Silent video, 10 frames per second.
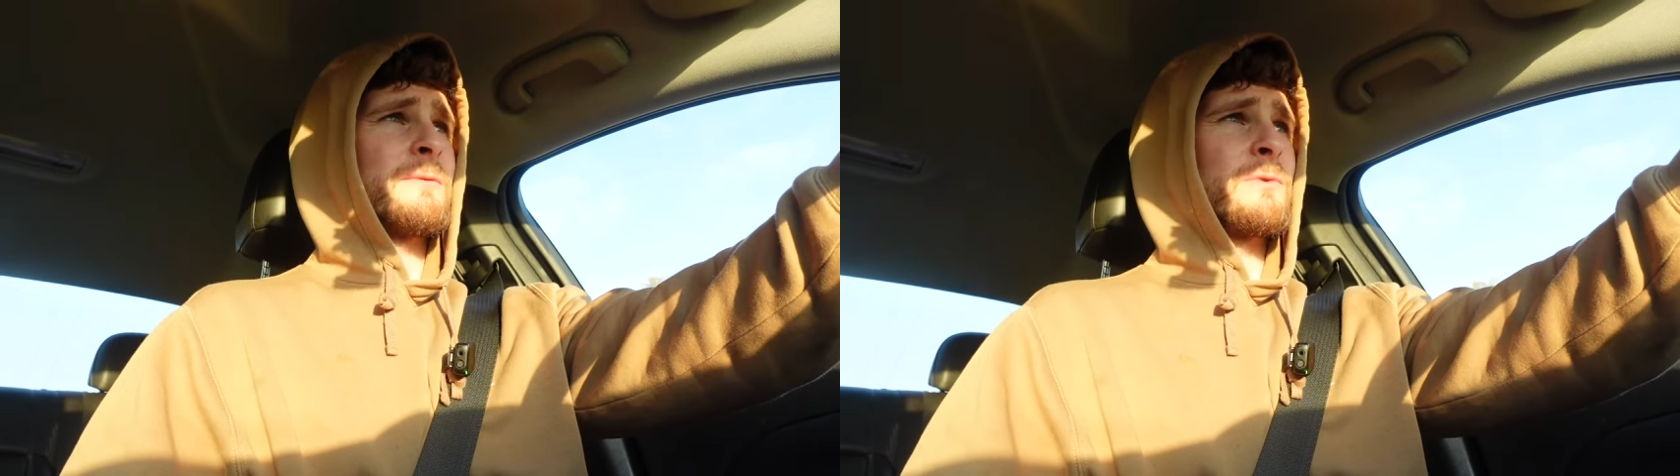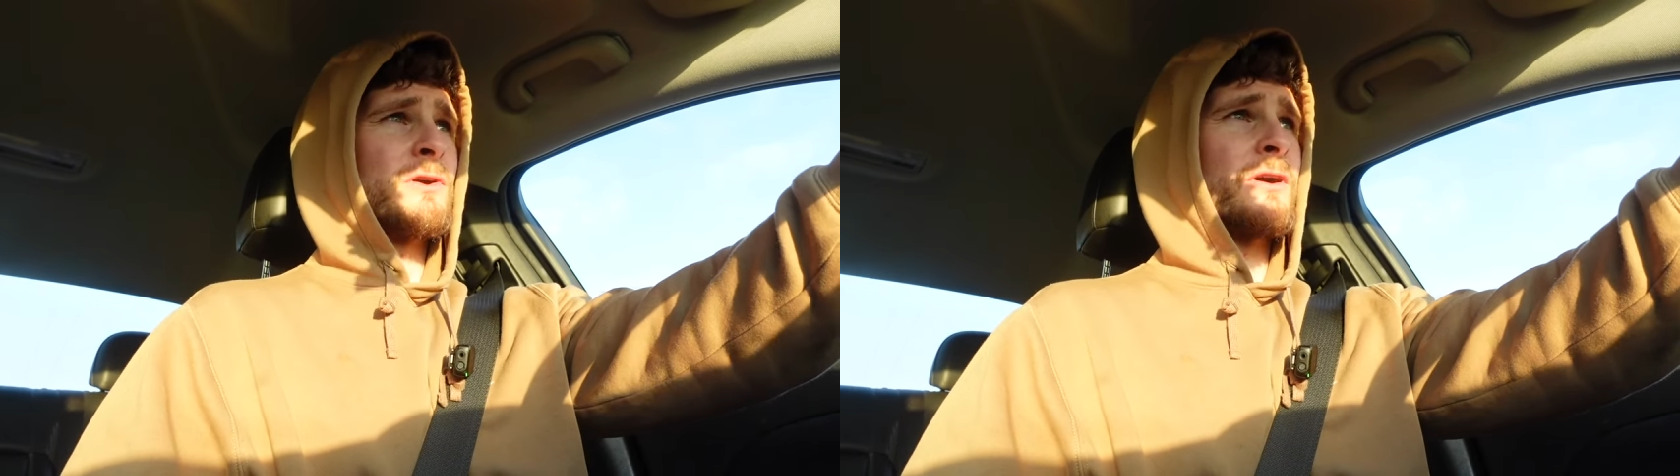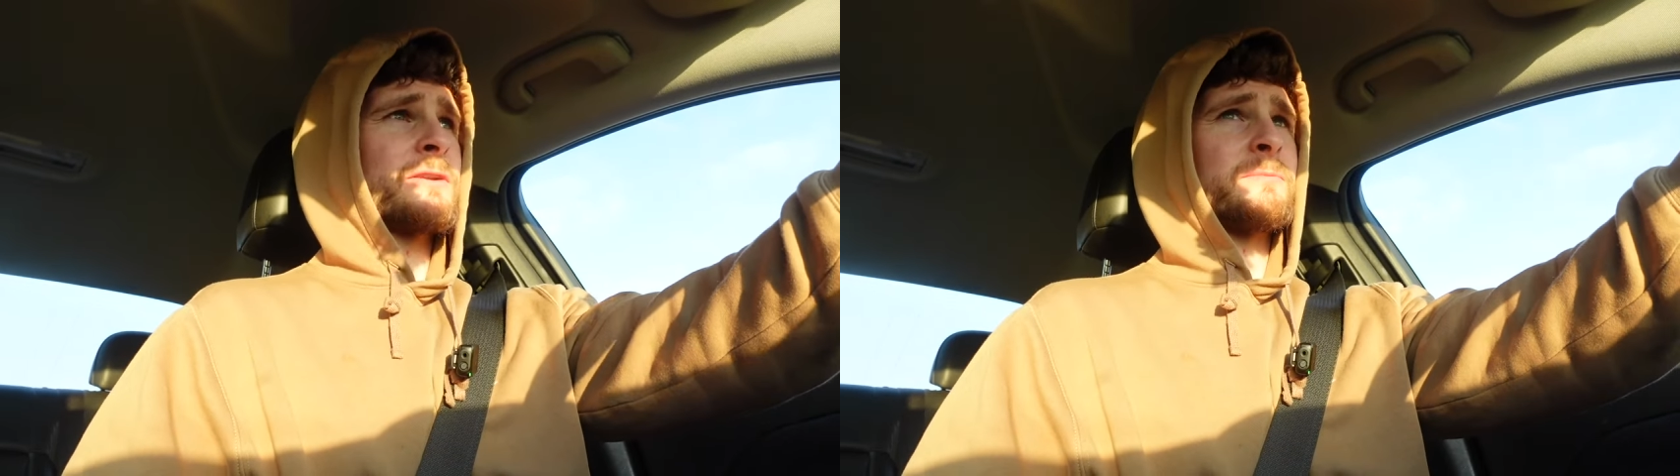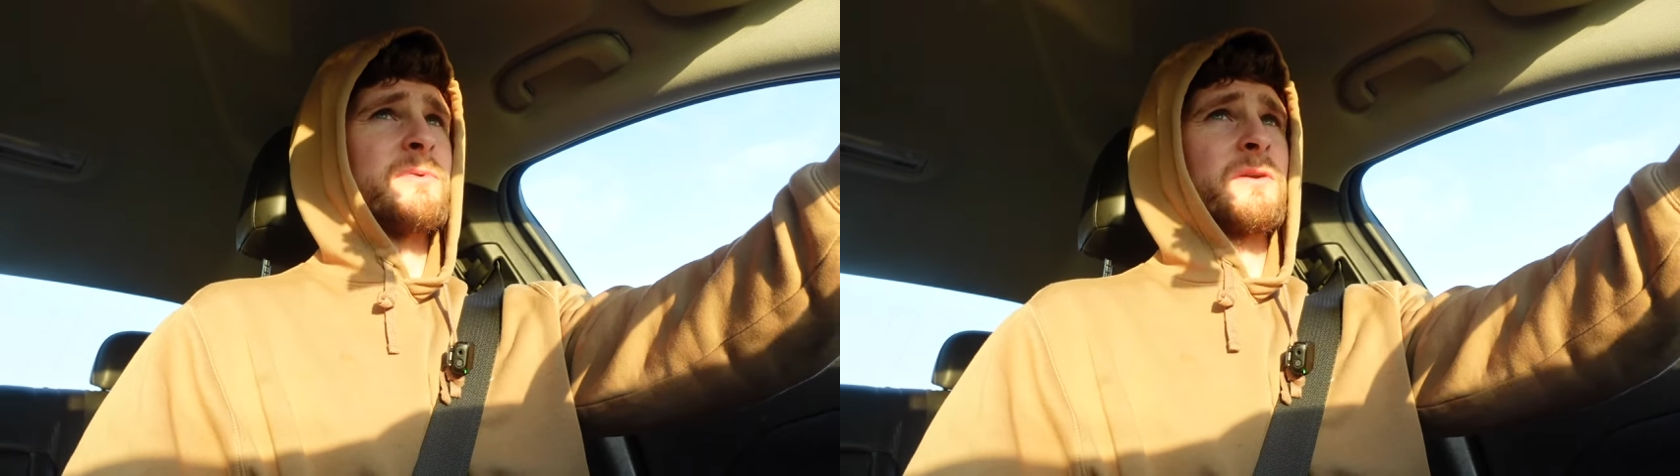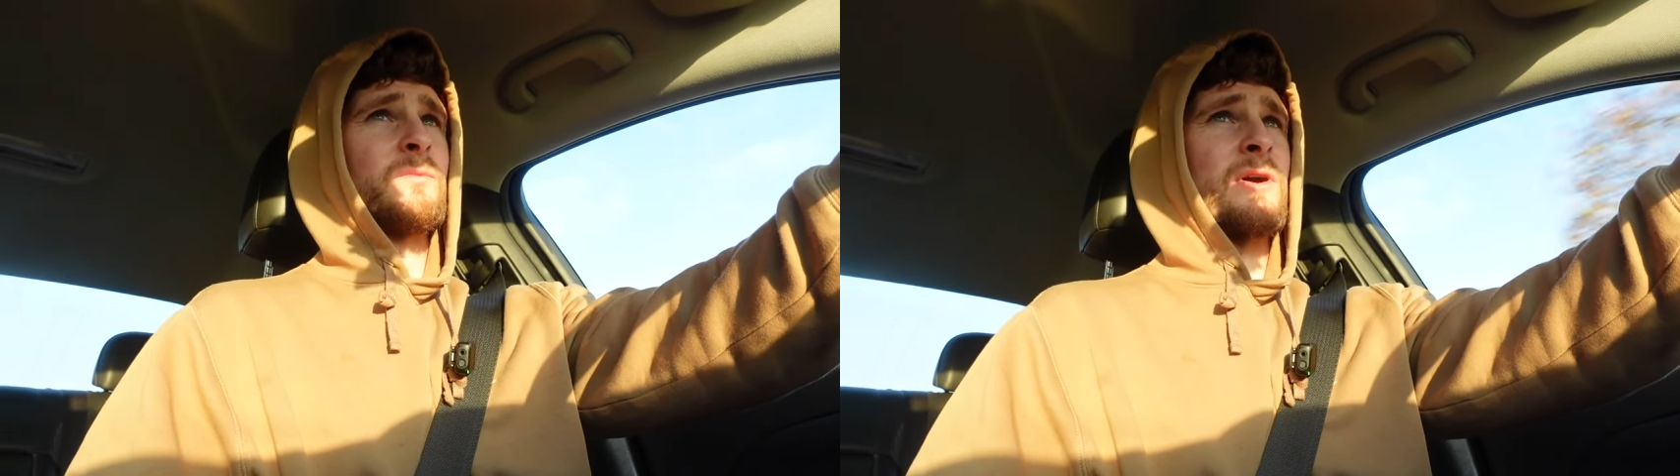We're not at a
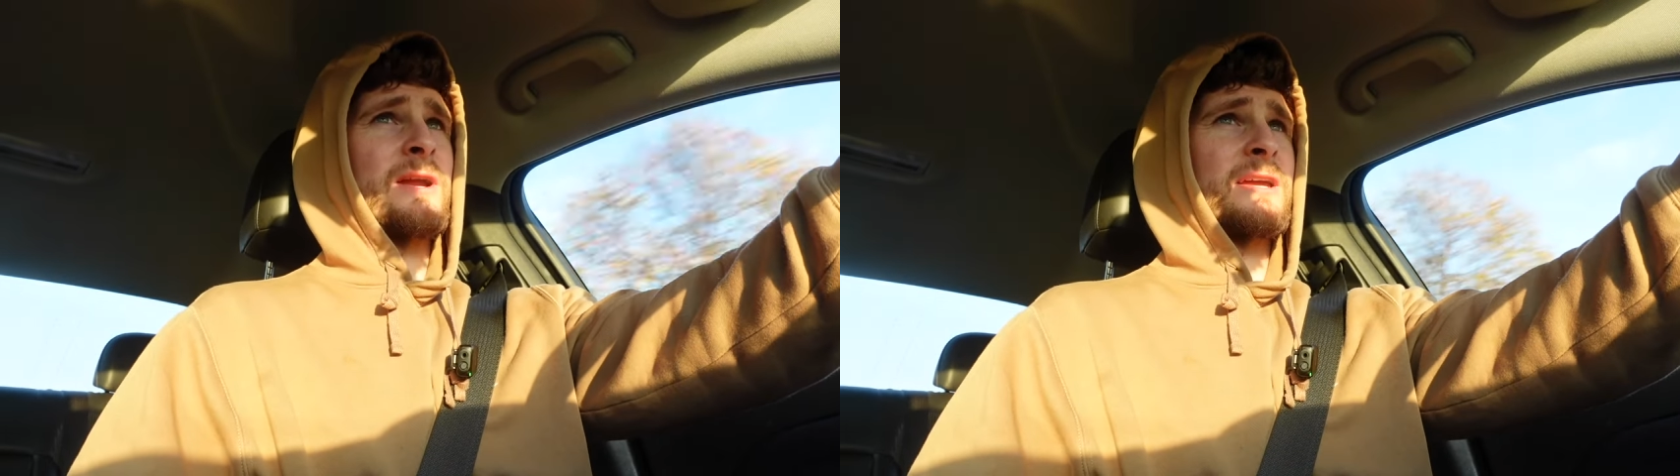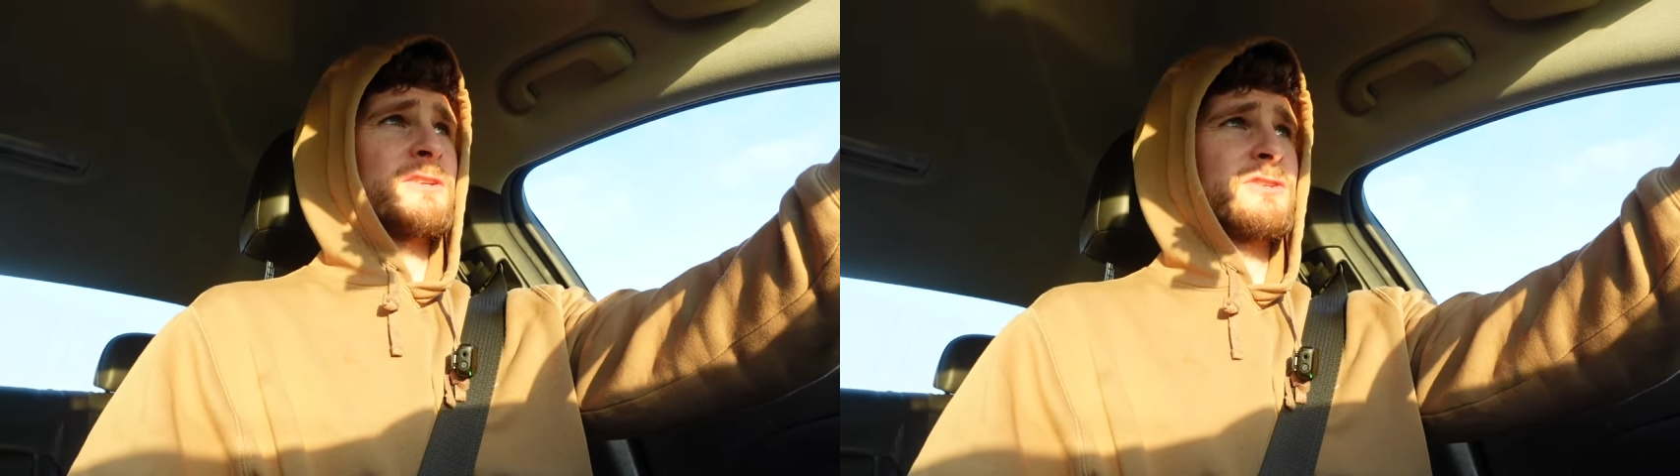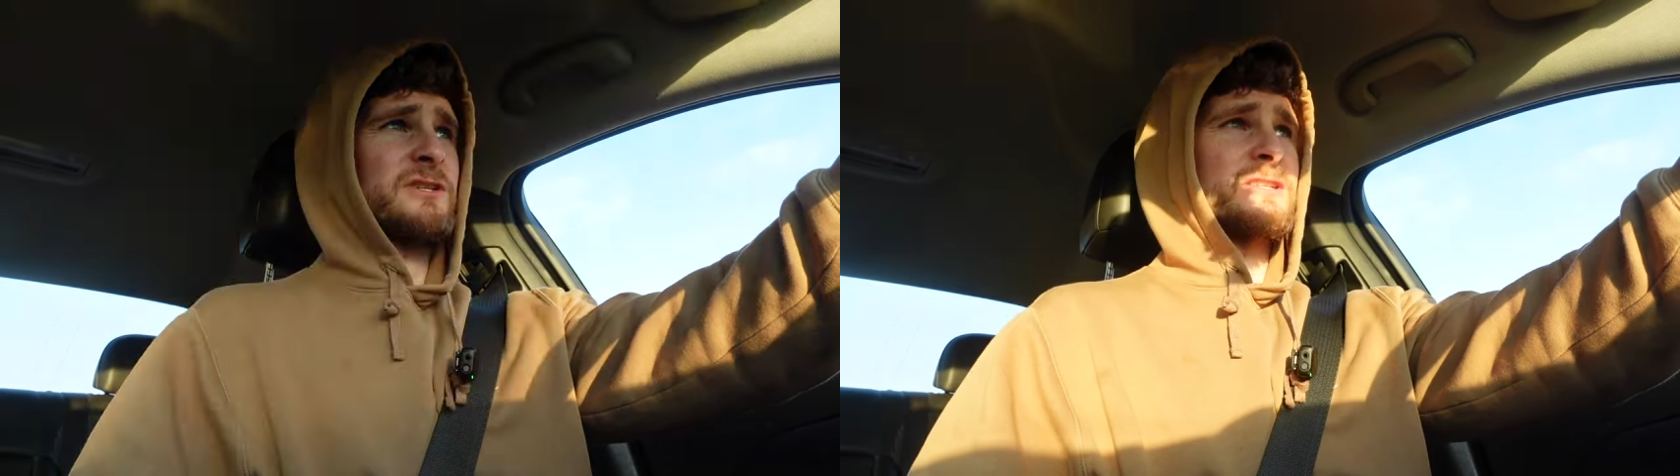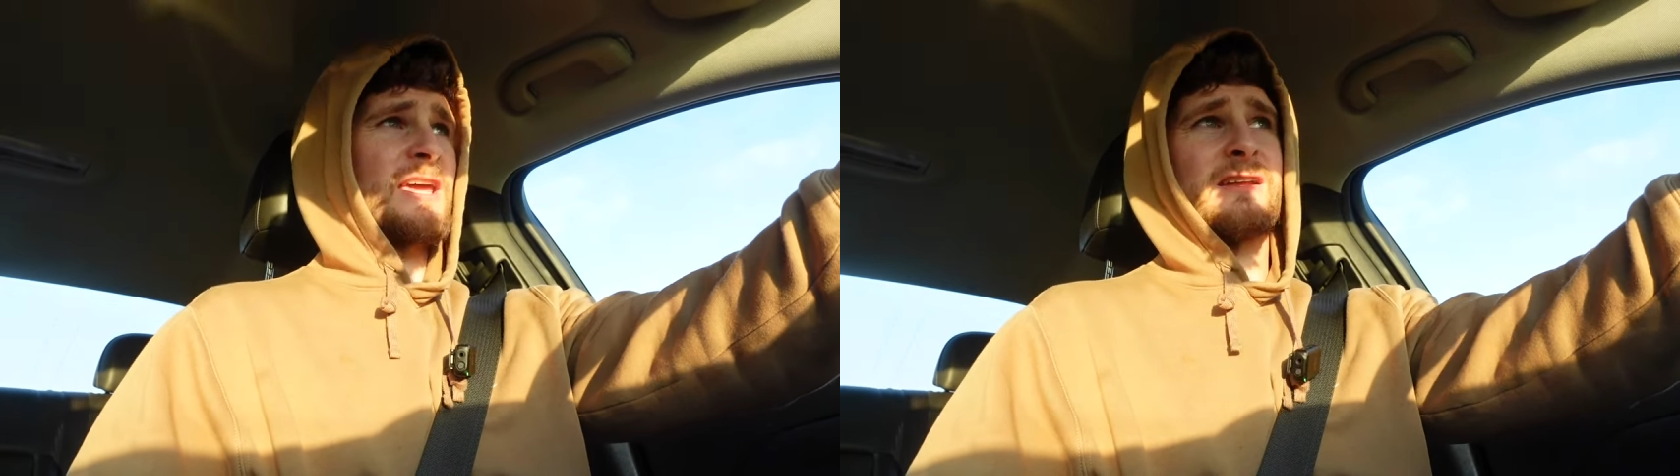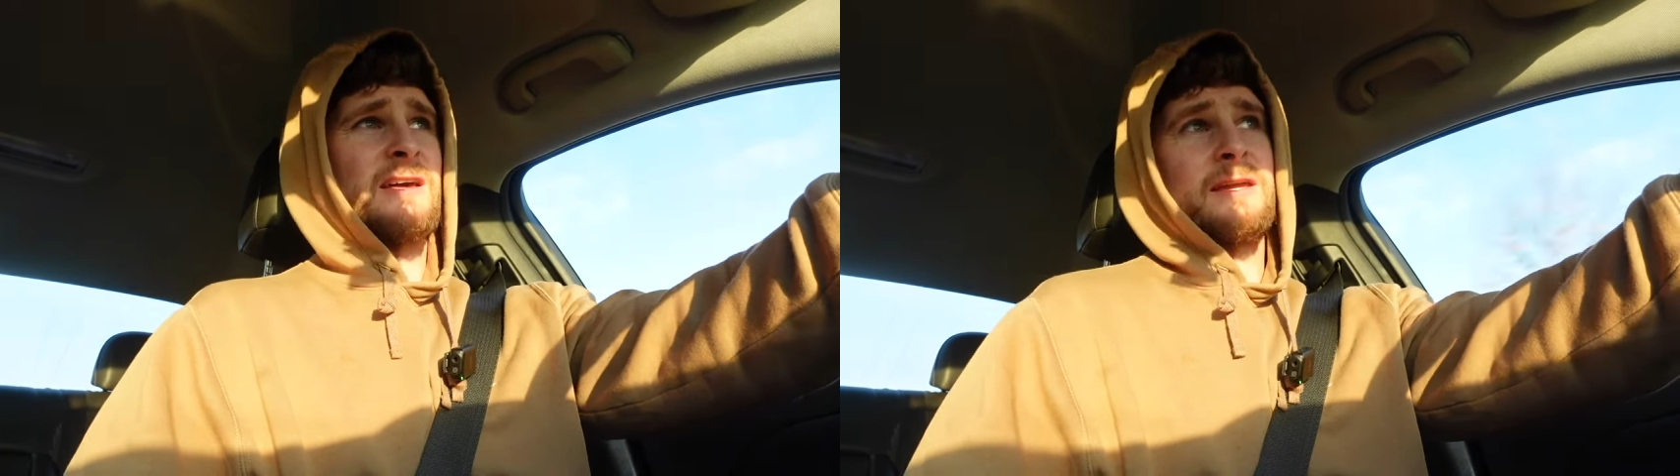point where I can just
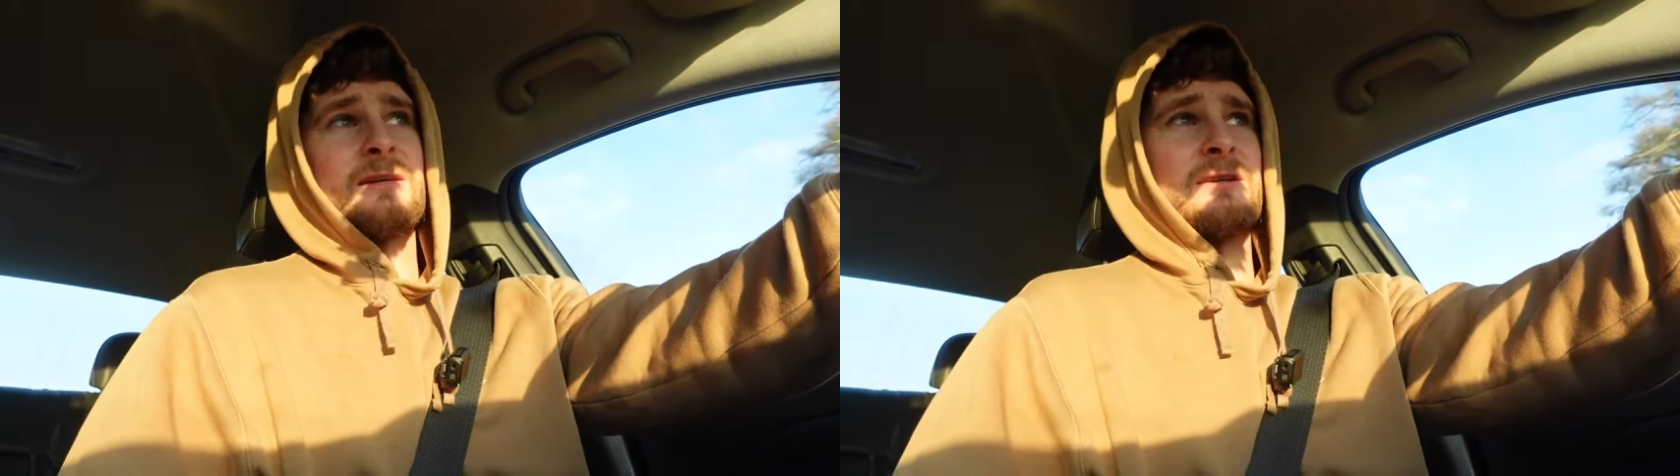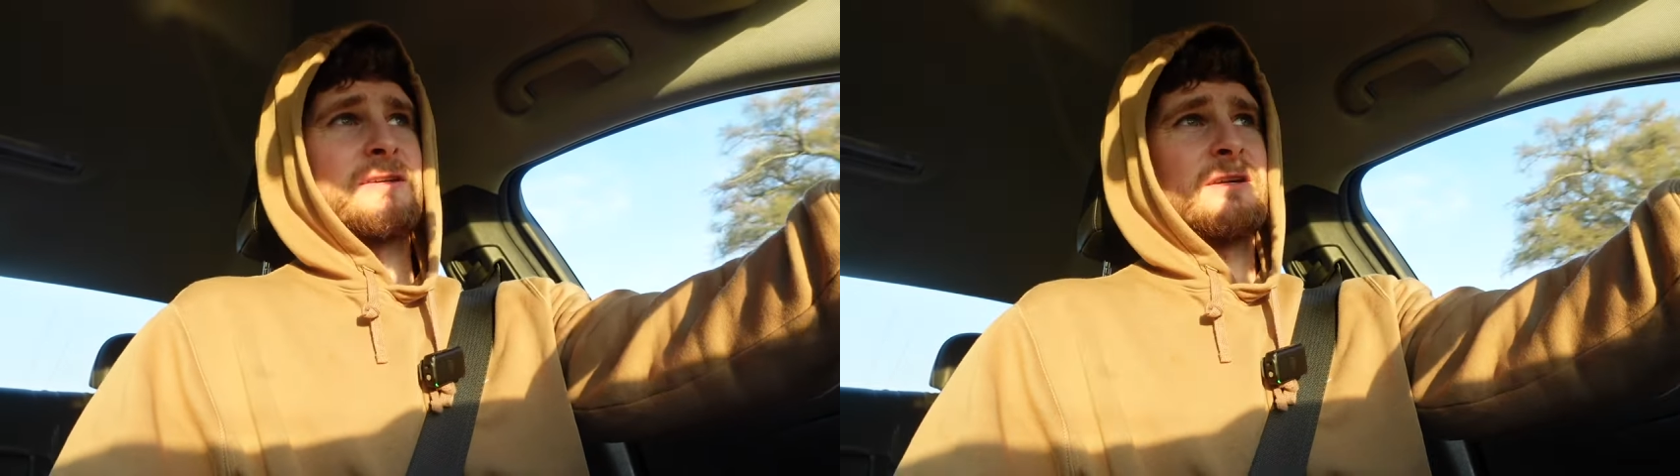take like